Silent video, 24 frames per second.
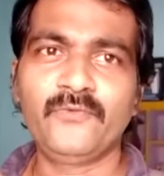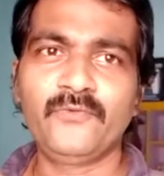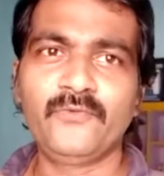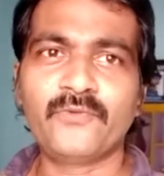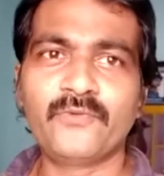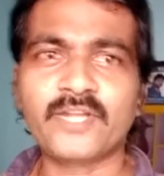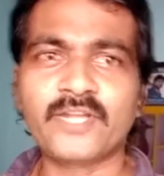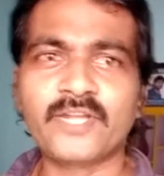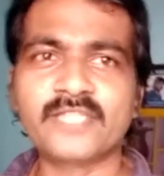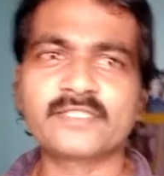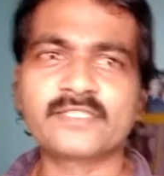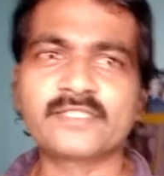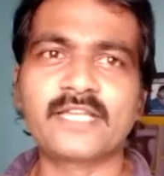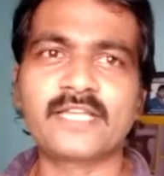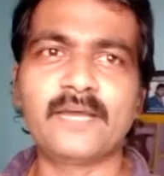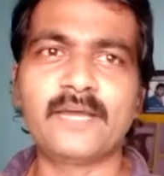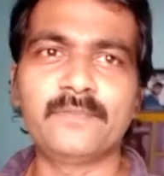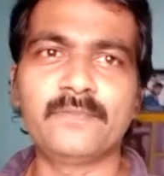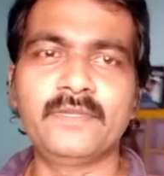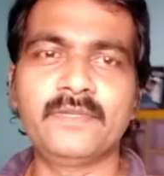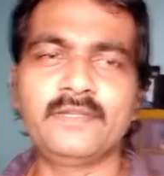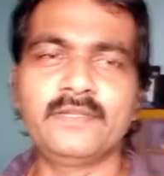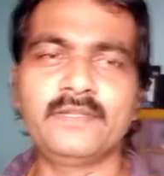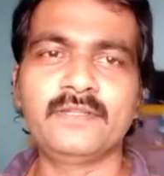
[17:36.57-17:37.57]
For
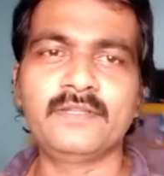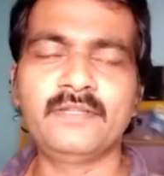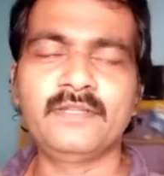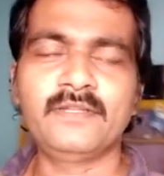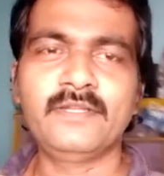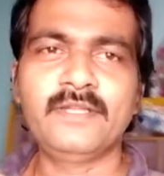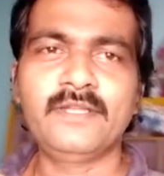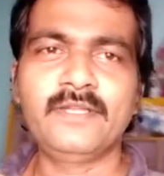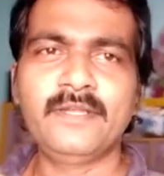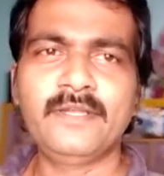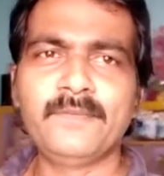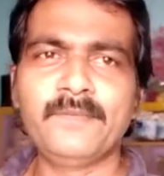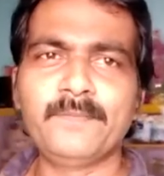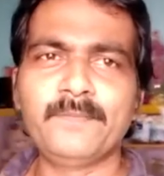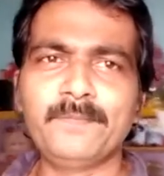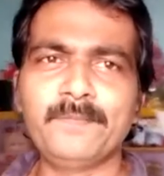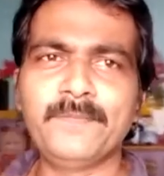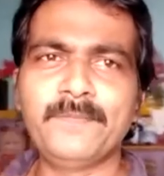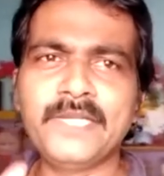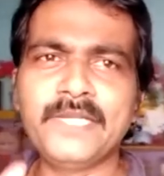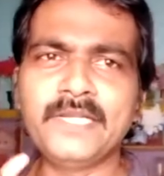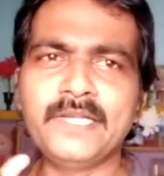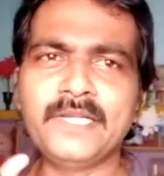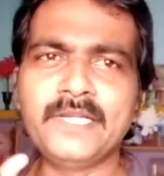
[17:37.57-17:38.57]
example,
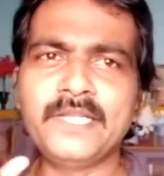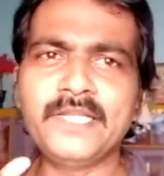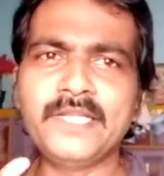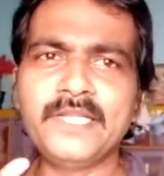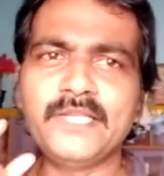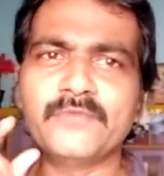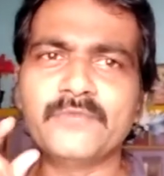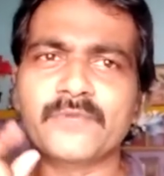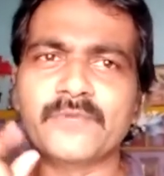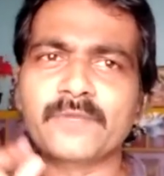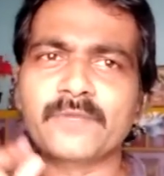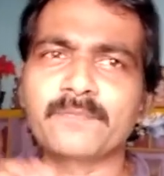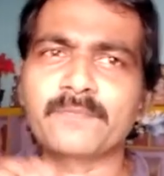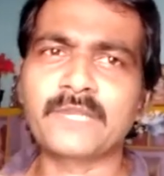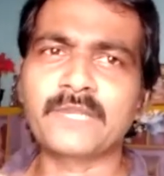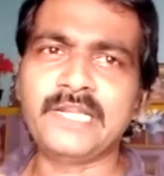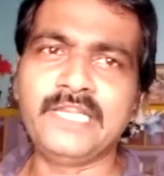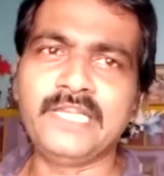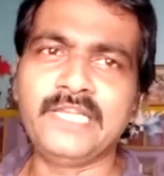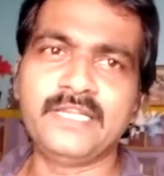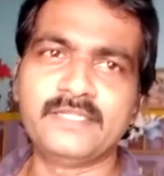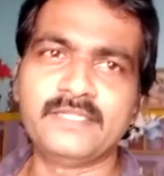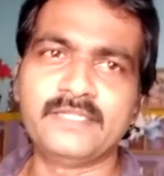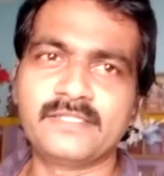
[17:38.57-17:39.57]
build your
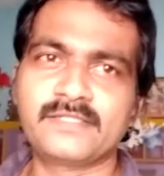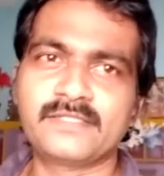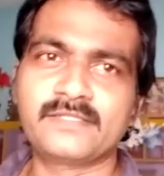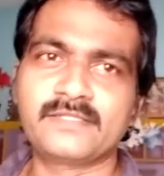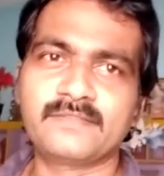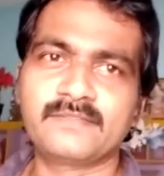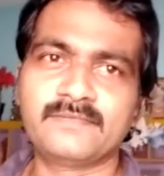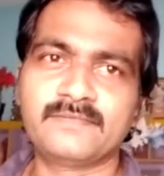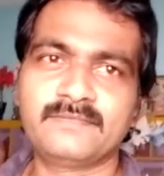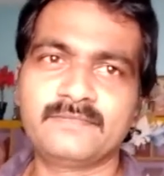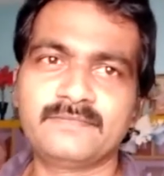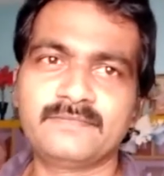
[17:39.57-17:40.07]
brilliance.